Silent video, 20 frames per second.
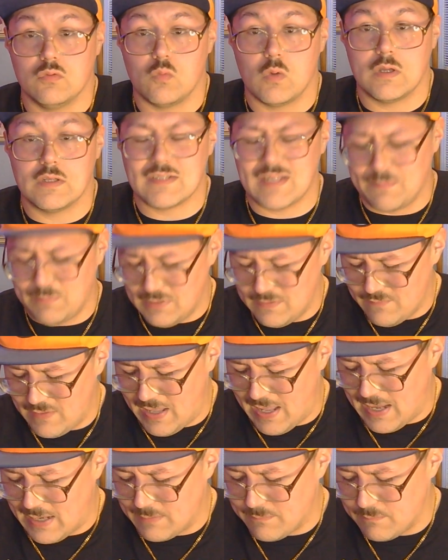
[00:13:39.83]
was. I believe it
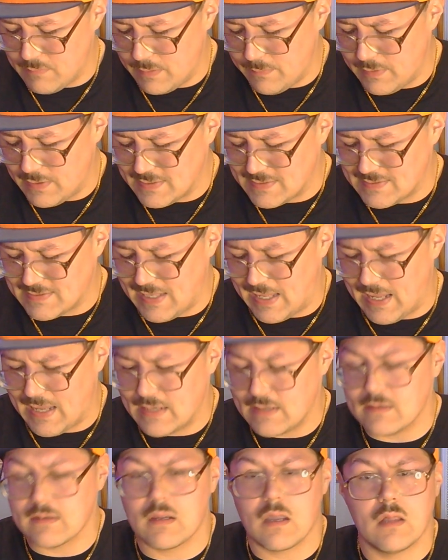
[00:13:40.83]
had maybe a
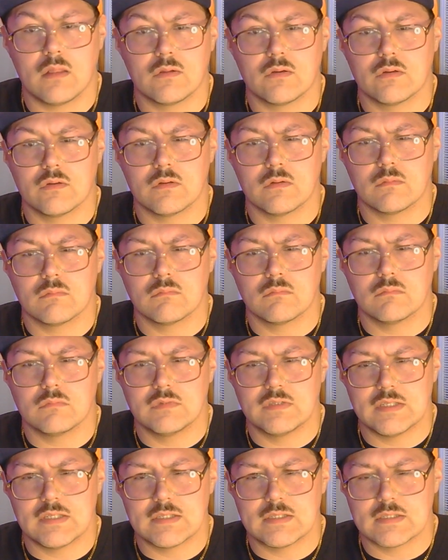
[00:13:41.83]
sand-colored
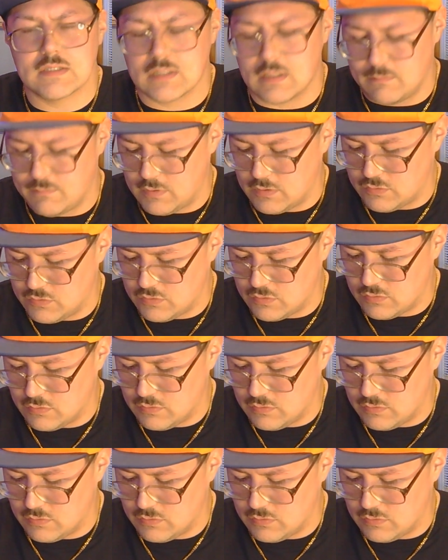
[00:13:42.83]
disc. I'm not sure